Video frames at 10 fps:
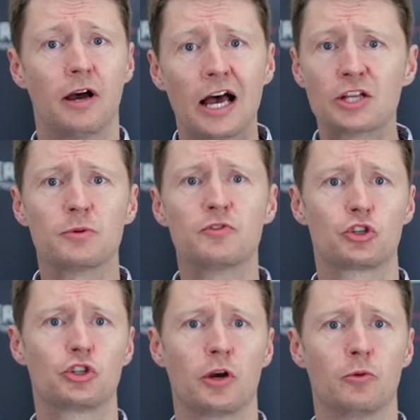As we've just
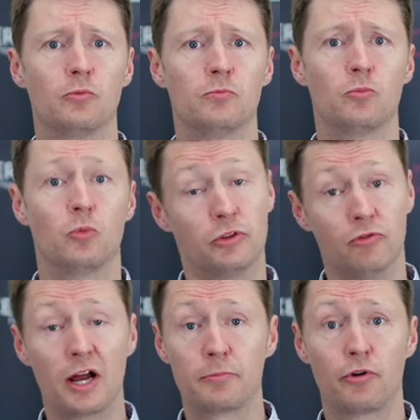shown, with the
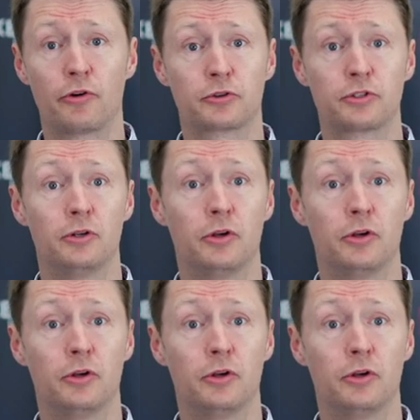right product,